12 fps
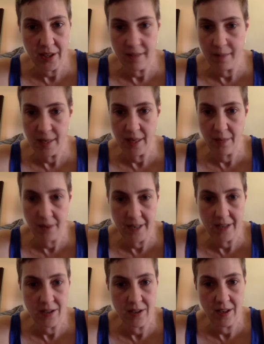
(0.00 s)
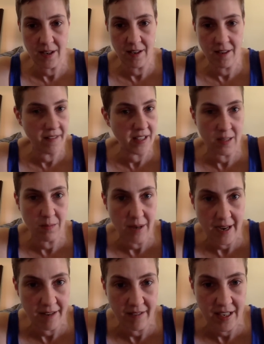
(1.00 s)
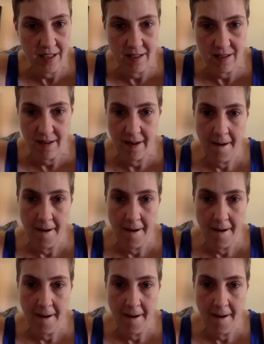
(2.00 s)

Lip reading: by the press and the victim advocates?